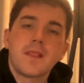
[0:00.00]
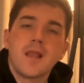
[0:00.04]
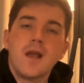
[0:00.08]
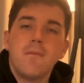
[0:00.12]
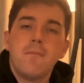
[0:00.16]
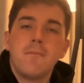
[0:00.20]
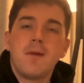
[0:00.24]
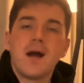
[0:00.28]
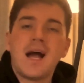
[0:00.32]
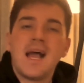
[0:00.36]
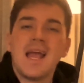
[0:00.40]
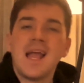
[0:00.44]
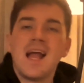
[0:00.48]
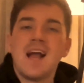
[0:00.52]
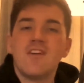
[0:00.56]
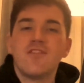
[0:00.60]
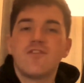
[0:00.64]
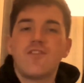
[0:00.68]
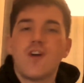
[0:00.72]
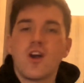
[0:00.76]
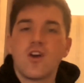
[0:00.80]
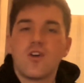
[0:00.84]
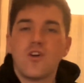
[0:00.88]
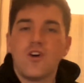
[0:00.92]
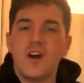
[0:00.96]
But I have
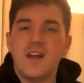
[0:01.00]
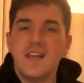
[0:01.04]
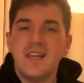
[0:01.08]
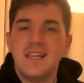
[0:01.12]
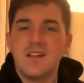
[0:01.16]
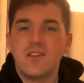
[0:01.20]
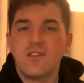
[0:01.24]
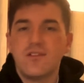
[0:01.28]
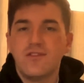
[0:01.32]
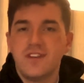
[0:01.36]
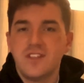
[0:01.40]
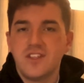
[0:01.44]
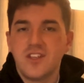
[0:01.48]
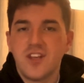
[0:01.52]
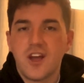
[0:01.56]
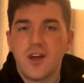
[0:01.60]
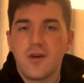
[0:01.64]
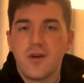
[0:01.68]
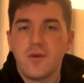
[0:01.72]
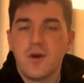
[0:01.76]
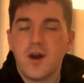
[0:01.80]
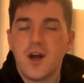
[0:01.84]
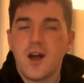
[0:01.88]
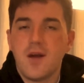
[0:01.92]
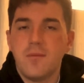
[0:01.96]
got a little video
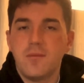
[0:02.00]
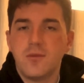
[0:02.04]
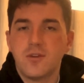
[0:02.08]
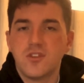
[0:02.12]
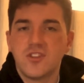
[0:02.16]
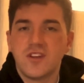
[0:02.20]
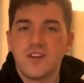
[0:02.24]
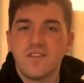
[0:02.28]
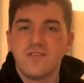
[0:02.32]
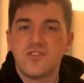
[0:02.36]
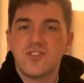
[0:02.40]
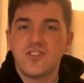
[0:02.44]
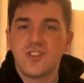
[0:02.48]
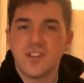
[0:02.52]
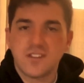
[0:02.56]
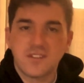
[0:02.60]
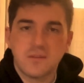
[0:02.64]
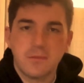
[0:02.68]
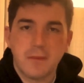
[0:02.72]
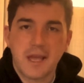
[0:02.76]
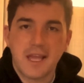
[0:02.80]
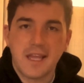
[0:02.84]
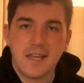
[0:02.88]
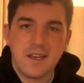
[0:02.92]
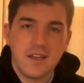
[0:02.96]
which I've just
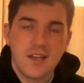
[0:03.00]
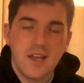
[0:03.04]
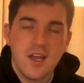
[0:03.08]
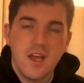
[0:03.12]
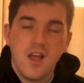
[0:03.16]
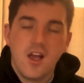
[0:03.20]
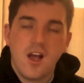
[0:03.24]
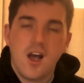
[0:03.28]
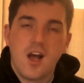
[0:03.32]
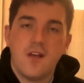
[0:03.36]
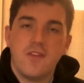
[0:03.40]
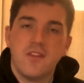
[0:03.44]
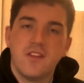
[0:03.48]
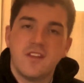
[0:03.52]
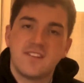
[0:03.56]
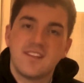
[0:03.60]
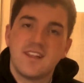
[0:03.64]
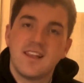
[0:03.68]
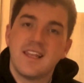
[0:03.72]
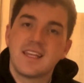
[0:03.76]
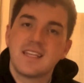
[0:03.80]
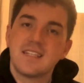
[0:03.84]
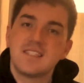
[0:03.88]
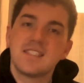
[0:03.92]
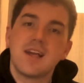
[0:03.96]
made. There's a
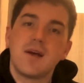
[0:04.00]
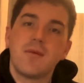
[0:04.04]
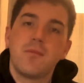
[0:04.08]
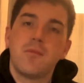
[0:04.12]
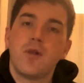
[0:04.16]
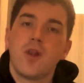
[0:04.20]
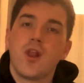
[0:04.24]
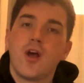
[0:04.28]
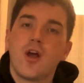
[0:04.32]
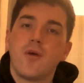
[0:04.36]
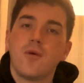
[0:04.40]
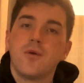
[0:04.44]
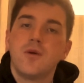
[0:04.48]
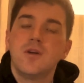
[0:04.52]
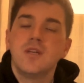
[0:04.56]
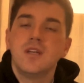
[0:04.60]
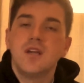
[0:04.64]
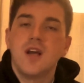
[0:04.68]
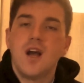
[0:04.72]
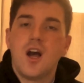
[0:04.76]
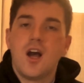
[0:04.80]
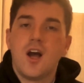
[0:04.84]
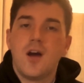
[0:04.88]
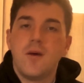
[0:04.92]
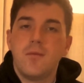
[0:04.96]
link down below,
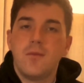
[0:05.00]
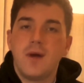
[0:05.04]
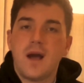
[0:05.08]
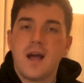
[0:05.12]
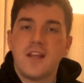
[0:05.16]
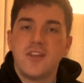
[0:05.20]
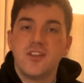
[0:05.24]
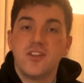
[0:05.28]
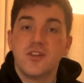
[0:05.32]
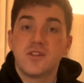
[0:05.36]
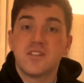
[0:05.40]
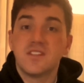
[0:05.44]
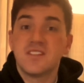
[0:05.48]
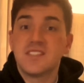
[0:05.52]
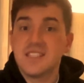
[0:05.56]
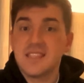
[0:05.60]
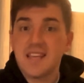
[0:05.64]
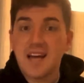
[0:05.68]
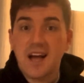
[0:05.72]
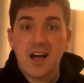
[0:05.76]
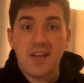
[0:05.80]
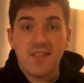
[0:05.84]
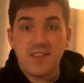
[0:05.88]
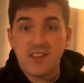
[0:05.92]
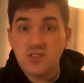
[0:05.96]
and you can see
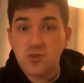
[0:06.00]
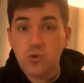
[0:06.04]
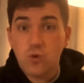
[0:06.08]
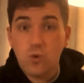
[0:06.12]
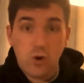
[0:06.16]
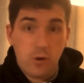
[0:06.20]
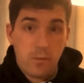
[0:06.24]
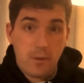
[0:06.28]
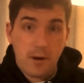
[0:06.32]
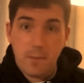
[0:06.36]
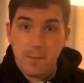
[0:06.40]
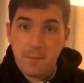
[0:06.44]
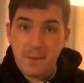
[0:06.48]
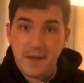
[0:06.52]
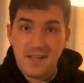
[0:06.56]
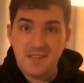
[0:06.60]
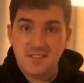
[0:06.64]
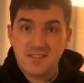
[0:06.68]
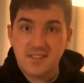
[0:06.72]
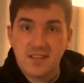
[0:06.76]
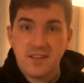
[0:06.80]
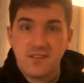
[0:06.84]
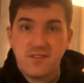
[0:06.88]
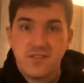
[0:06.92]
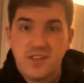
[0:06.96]
that, and that's all about bear
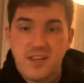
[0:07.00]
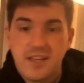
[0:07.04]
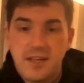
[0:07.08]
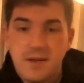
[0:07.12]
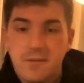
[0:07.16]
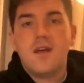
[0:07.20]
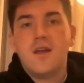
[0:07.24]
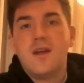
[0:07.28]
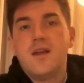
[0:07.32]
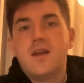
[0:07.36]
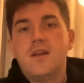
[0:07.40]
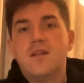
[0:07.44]
safety.